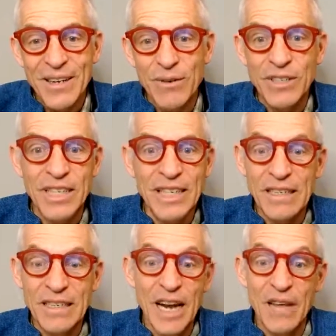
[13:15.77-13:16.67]
Was it
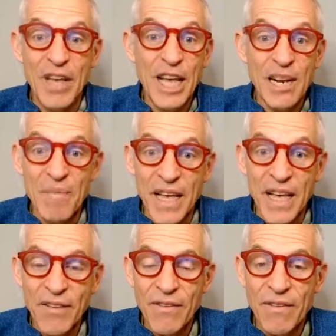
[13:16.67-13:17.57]
kind of hit and
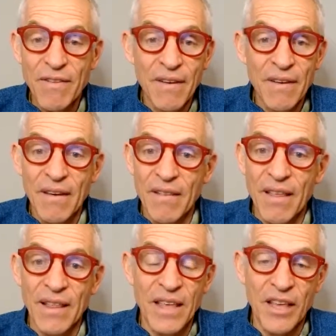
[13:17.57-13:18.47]
miss
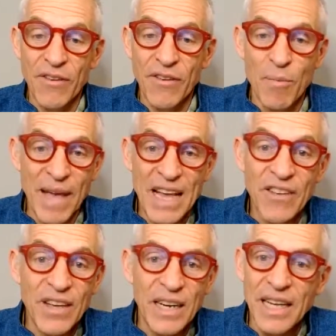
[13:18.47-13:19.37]
that these
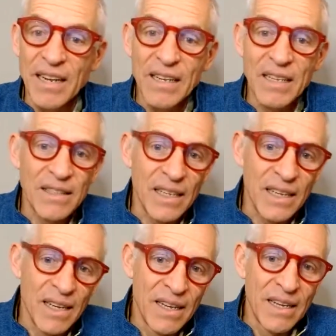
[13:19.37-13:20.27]
amazing leaders, the
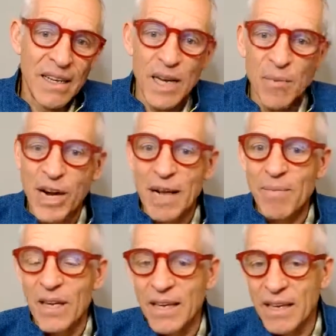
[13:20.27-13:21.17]

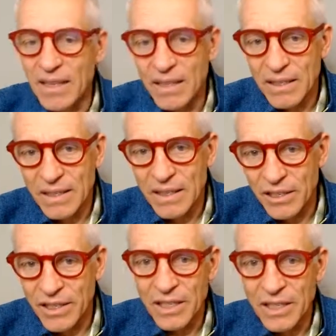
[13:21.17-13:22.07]
Abraham Lincolns and the
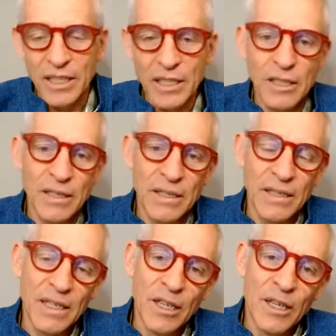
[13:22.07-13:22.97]
Churchills and